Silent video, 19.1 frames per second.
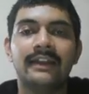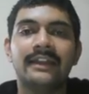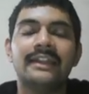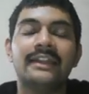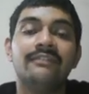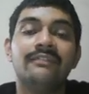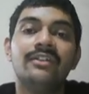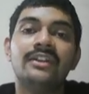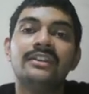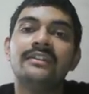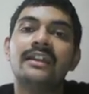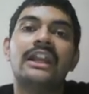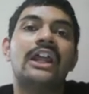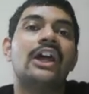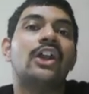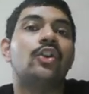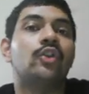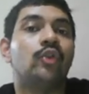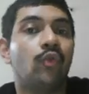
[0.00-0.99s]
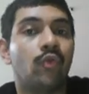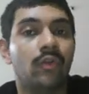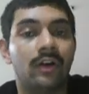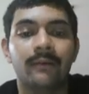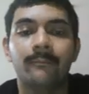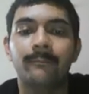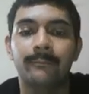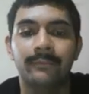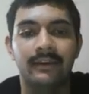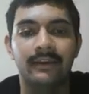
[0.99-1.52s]
Even there are no
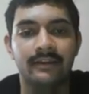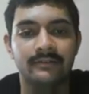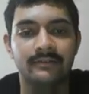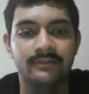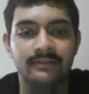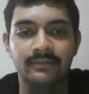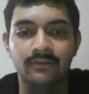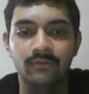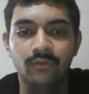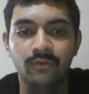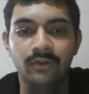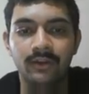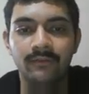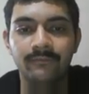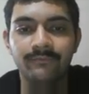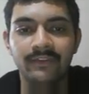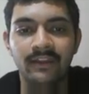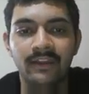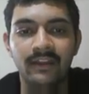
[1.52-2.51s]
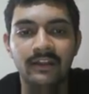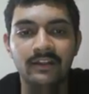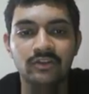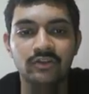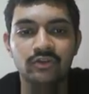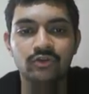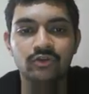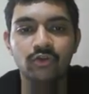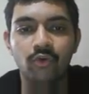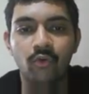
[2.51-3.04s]
complaints. Okay.
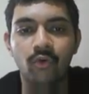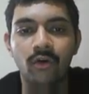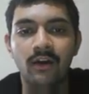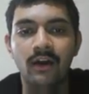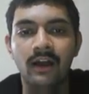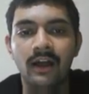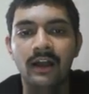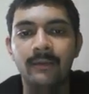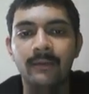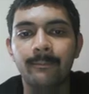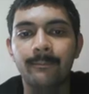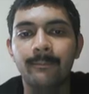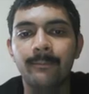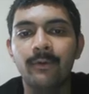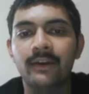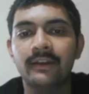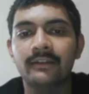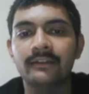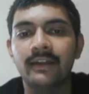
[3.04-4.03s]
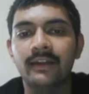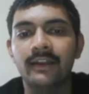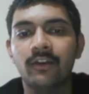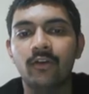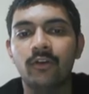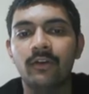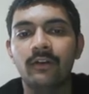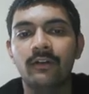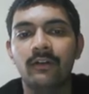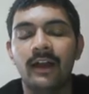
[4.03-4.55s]
So a
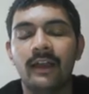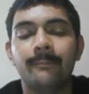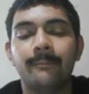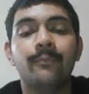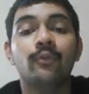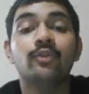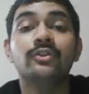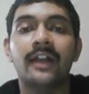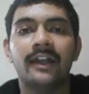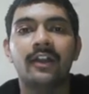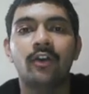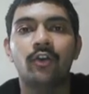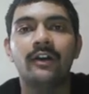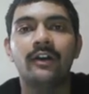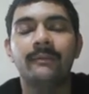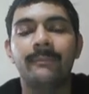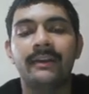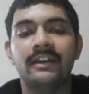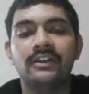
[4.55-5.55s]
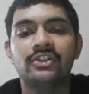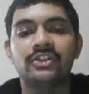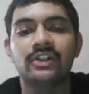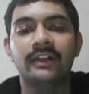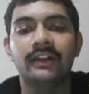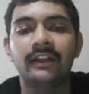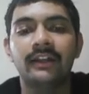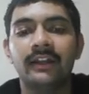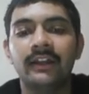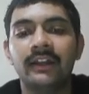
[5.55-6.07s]
hypothyroid
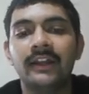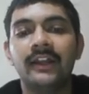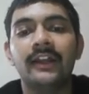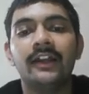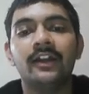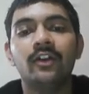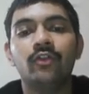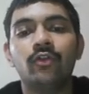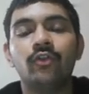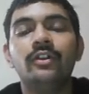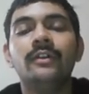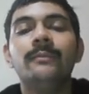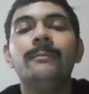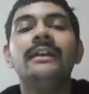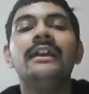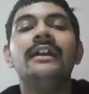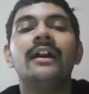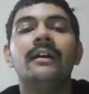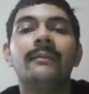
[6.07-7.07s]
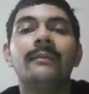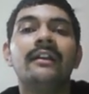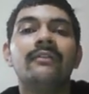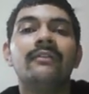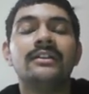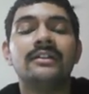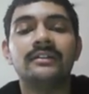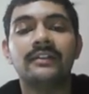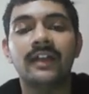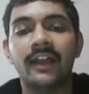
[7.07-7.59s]
patient could be coming
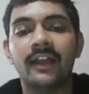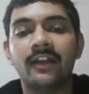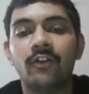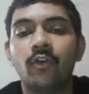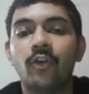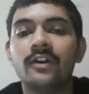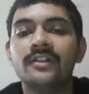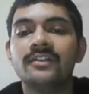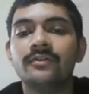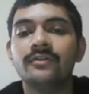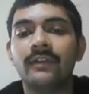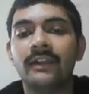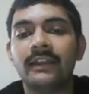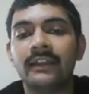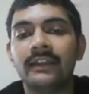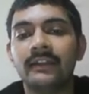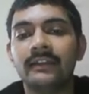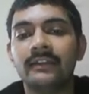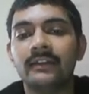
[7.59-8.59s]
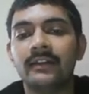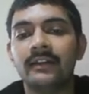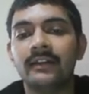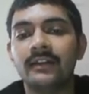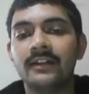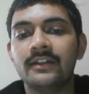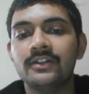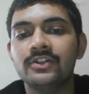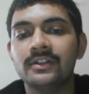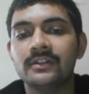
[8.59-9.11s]
with a thyroid swelling in
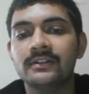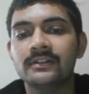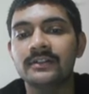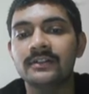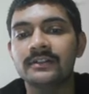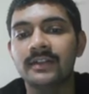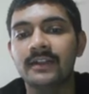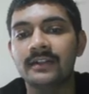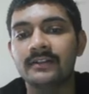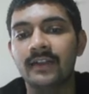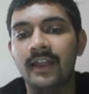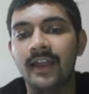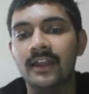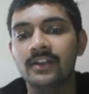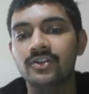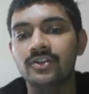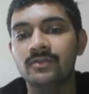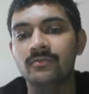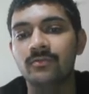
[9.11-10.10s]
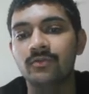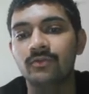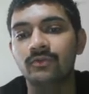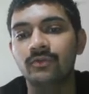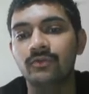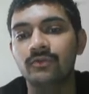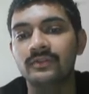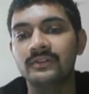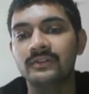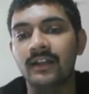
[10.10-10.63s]
conditions such as
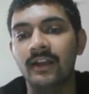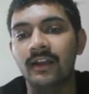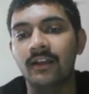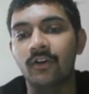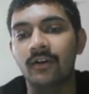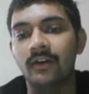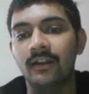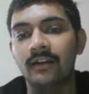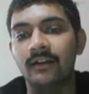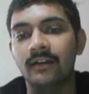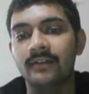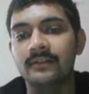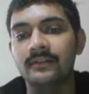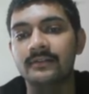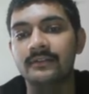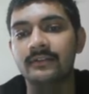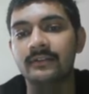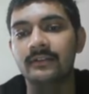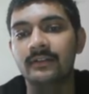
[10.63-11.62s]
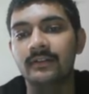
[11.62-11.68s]
Hashimoto's thyroiditis,